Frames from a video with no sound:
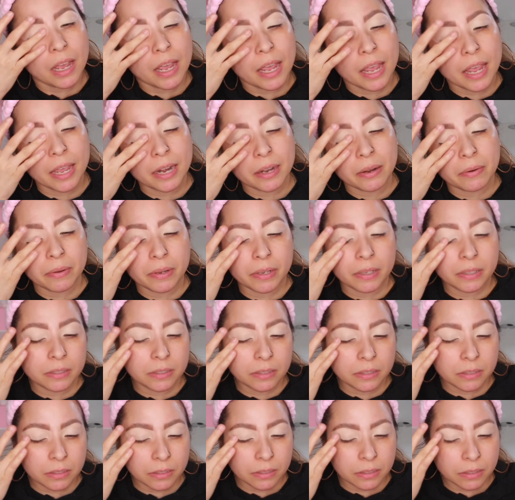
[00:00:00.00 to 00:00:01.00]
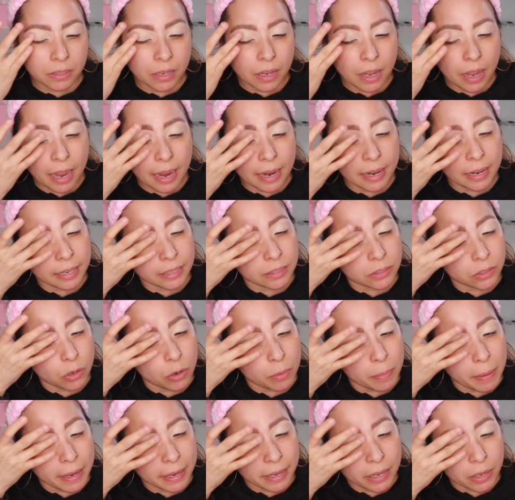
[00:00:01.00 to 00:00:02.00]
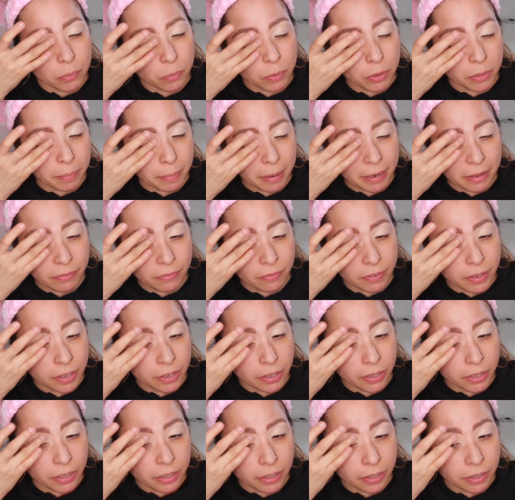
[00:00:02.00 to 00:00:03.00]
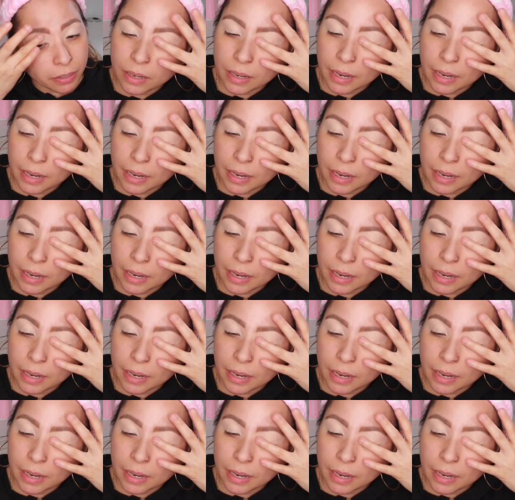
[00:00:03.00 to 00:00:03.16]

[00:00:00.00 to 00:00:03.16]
Anyways, I like to go back in with my finger.